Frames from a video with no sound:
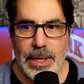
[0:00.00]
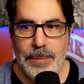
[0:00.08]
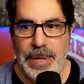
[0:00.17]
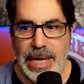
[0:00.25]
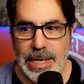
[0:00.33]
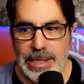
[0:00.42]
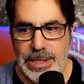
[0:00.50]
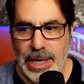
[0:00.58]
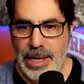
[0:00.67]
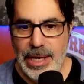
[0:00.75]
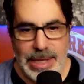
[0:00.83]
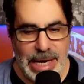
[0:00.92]
Because
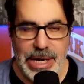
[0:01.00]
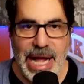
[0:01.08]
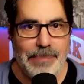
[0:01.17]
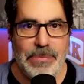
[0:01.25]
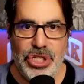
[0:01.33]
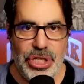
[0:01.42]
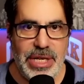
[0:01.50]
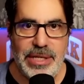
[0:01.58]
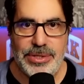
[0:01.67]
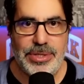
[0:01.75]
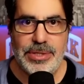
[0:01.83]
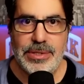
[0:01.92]
they're not
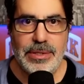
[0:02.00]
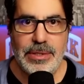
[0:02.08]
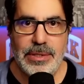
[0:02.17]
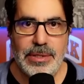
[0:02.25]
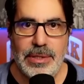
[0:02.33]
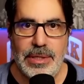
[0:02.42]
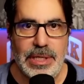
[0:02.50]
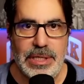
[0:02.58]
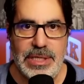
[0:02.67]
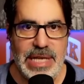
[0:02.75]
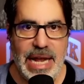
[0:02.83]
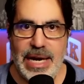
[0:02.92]
machines. This
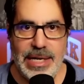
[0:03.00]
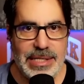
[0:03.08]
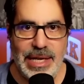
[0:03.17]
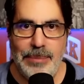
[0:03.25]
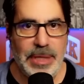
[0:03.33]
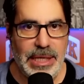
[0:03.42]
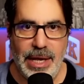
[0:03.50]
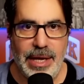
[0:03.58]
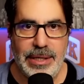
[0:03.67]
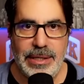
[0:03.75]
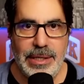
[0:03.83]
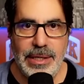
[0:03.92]
is not an assembly line.
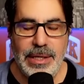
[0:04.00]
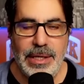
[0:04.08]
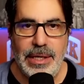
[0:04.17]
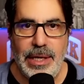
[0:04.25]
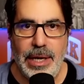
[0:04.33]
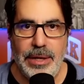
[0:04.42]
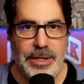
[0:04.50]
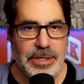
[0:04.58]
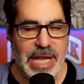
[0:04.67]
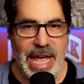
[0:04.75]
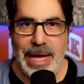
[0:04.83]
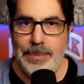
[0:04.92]
You know, there's
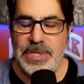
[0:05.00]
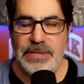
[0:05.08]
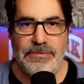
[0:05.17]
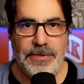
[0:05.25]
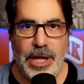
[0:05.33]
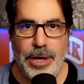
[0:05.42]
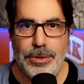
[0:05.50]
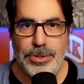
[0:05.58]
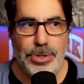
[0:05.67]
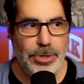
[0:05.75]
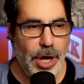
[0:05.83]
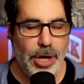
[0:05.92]
ebbs and flows.
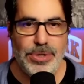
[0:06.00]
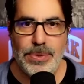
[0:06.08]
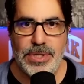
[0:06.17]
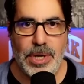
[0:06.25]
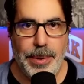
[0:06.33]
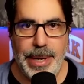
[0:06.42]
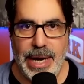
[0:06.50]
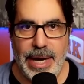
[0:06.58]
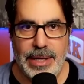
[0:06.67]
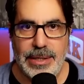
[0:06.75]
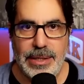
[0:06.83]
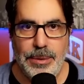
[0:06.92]
Who knows what's going
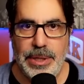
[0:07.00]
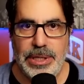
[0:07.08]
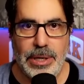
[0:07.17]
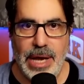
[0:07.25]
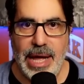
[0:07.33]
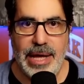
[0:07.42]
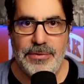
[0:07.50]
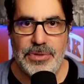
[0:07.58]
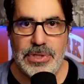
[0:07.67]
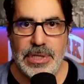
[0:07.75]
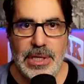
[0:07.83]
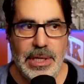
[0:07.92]
on with their
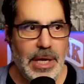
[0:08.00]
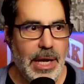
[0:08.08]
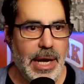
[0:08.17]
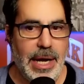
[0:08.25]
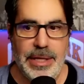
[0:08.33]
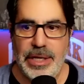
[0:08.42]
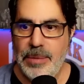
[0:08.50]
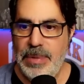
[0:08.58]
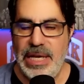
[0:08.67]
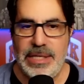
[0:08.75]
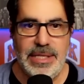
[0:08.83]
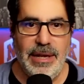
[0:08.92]
lives? There could
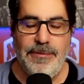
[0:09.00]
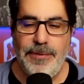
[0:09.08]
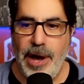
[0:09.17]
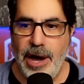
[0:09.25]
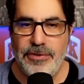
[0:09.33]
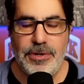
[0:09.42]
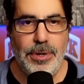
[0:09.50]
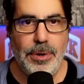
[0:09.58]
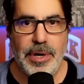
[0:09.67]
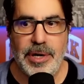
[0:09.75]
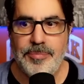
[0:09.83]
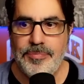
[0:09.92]
be stuff off
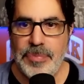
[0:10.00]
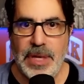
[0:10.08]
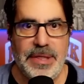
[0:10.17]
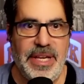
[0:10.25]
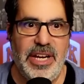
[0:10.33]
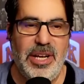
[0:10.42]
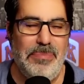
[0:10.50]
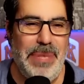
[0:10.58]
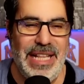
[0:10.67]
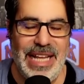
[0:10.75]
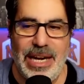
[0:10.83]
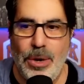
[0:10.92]
court. There could be
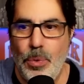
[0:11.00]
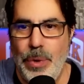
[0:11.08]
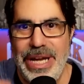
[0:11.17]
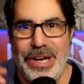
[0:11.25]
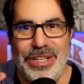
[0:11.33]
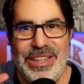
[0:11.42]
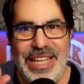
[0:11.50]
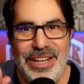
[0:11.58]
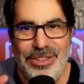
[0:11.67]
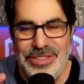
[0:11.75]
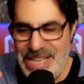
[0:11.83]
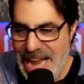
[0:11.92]
like a weird
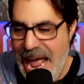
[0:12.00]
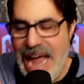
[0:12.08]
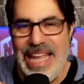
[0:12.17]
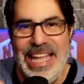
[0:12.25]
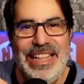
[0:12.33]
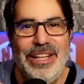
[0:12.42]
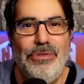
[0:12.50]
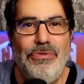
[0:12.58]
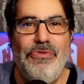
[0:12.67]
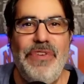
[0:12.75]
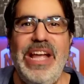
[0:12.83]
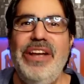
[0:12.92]
little nagging little
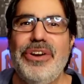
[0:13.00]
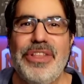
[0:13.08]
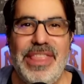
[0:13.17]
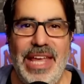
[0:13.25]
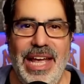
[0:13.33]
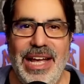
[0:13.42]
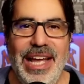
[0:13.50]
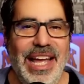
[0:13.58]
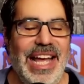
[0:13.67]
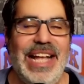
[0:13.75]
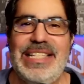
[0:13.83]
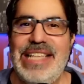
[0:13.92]
finger thing.
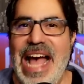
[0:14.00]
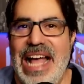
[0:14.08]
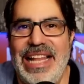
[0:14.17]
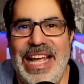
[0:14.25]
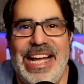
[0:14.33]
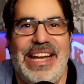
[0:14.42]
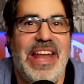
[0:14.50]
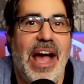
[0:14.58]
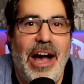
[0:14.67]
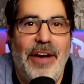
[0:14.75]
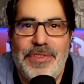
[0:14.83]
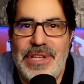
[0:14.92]
It's not like
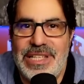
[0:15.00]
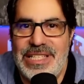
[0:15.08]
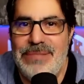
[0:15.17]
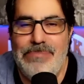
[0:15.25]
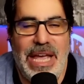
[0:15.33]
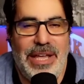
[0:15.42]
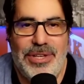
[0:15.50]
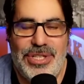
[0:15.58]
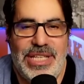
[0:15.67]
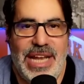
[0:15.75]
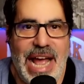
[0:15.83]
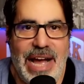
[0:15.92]
enough to make you
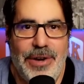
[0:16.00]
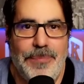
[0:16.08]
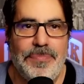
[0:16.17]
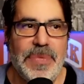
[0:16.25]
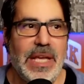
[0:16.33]
sit out.